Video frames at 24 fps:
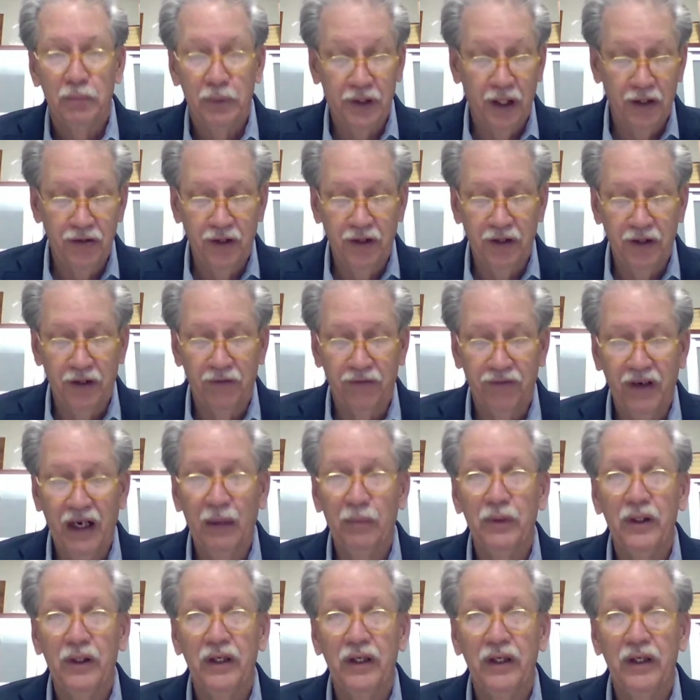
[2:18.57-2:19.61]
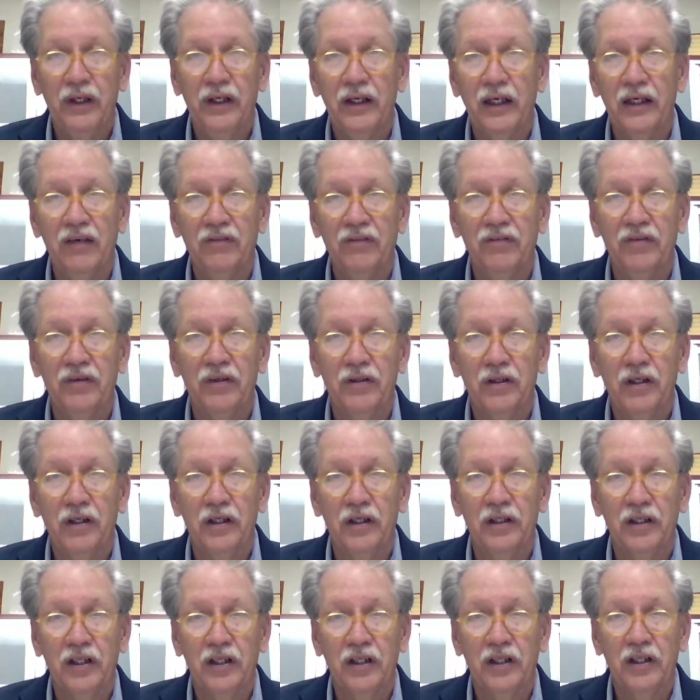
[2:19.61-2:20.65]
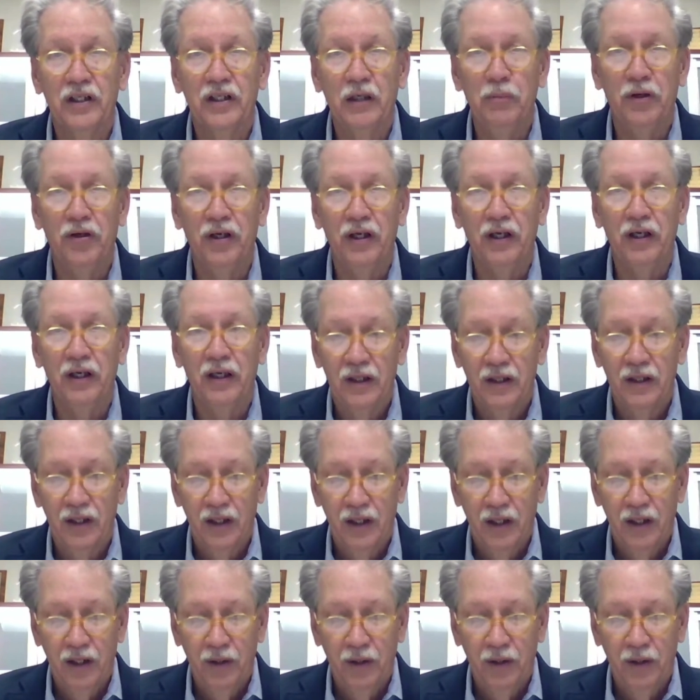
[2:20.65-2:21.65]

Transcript: potentially your family, and even in the community.